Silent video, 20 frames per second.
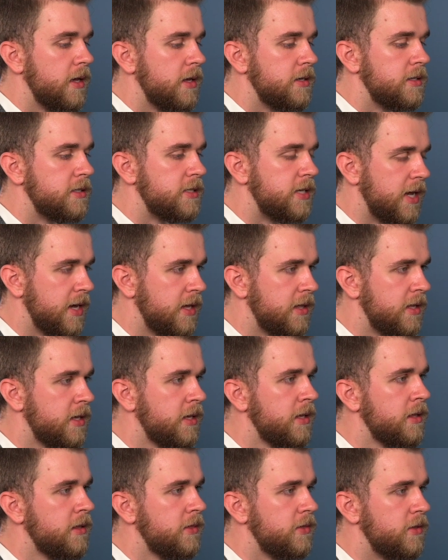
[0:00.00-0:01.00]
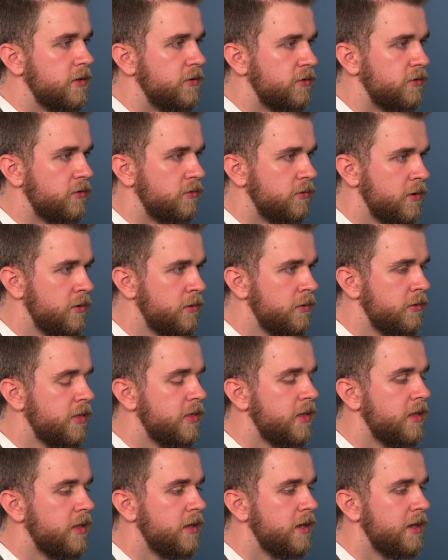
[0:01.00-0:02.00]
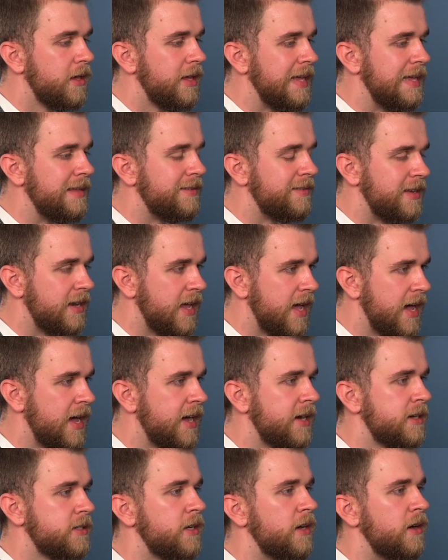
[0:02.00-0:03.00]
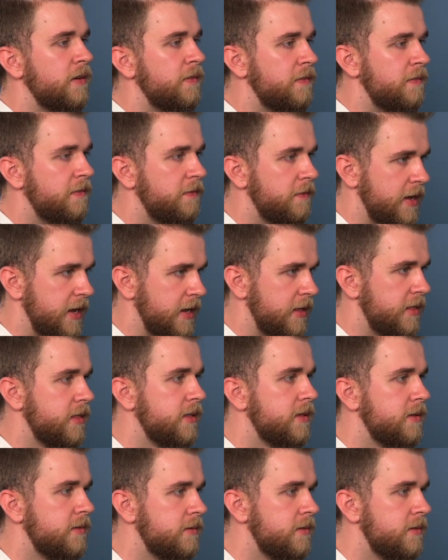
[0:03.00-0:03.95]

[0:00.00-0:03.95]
telling the truth is an act of faith.